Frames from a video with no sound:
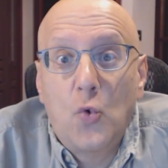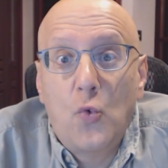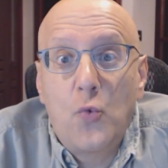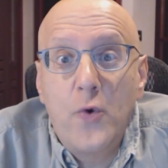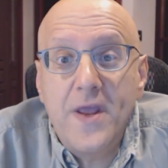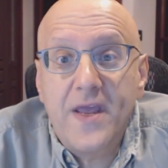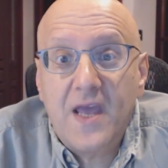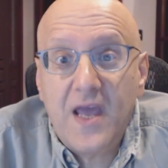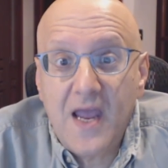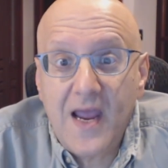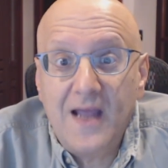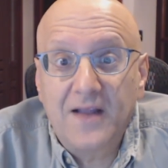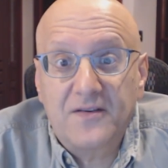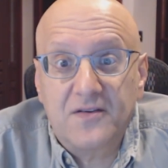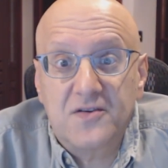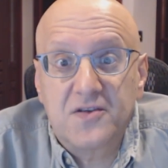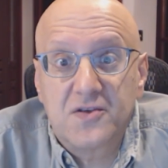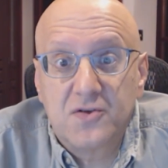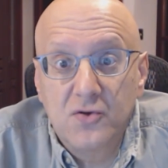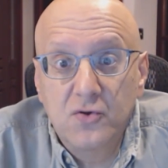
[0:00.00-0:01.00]
We can't
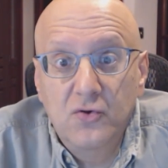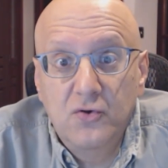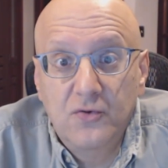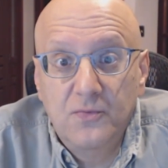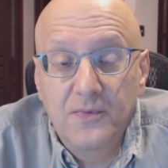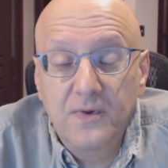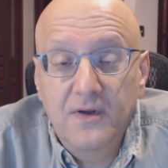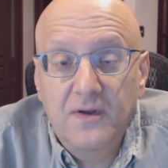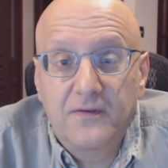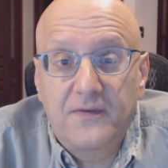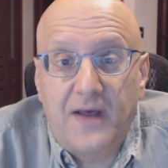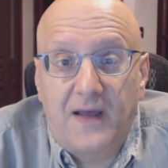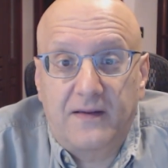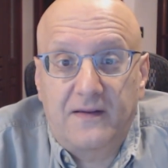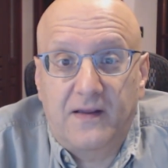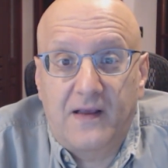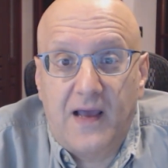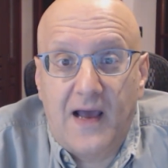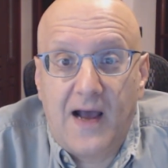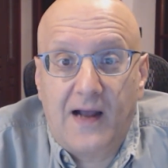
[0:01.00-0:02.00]
assume that
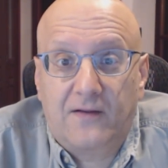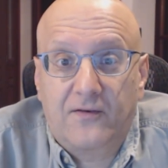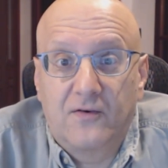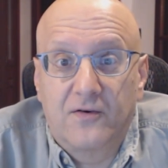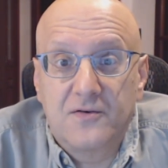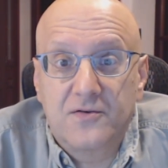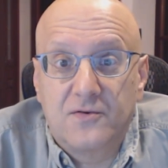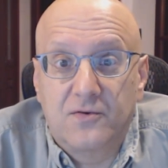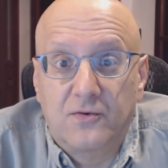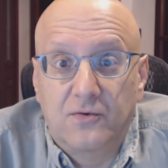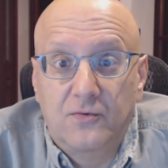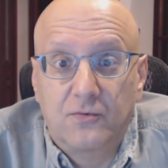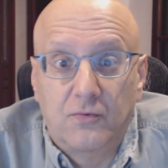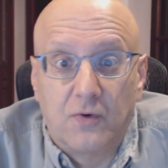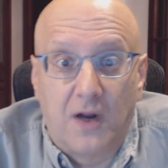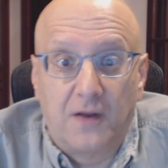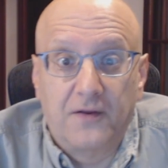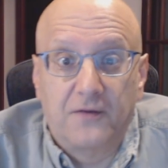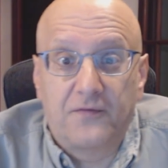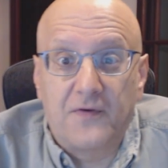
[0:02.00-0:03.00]
the actors who
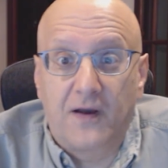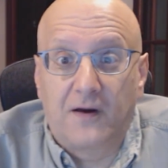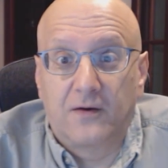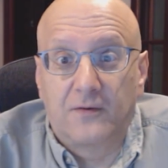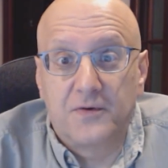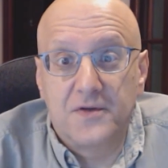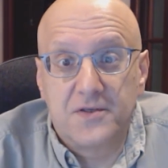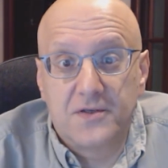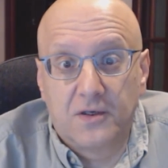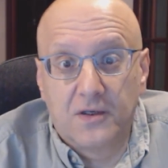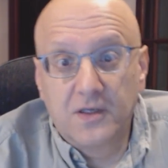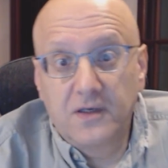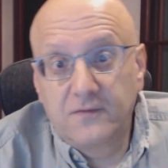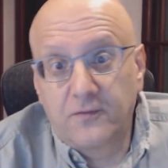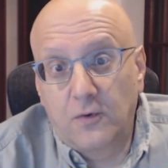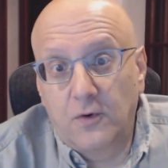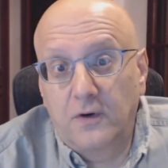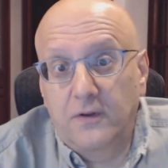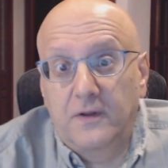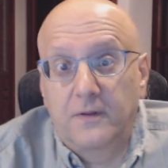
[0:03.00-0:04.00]
run the Federal Reserve
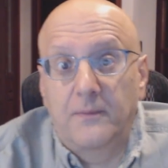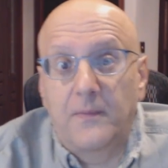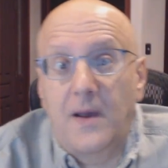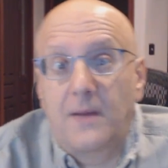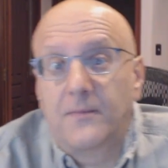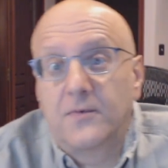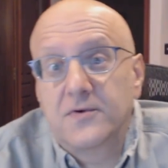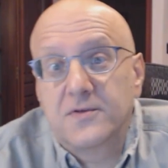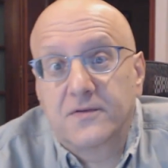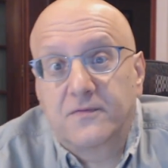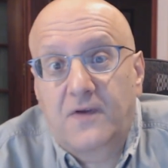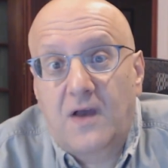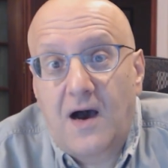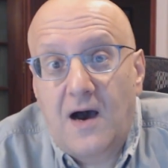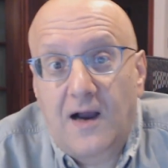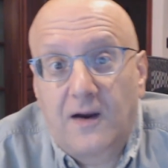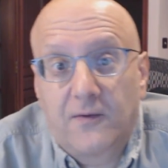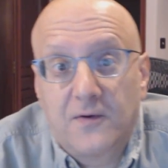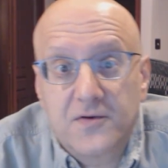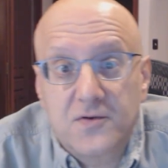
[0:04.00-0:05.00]
or the members of
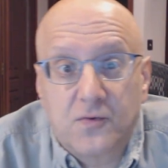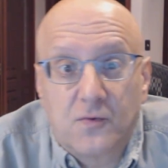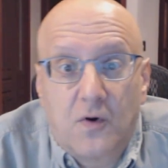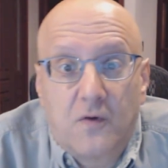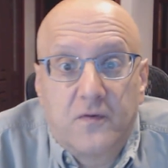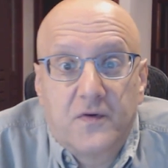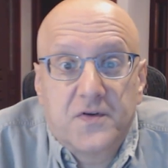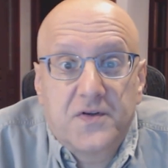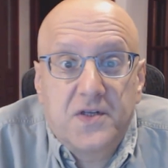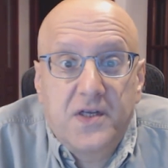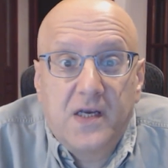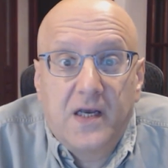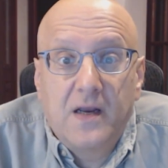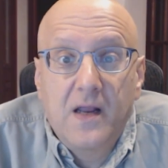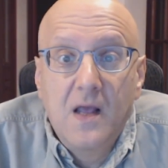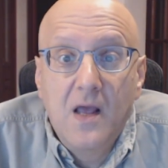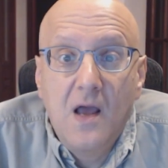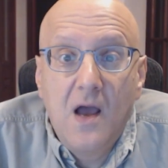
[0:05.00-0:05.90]
Congress who oversee it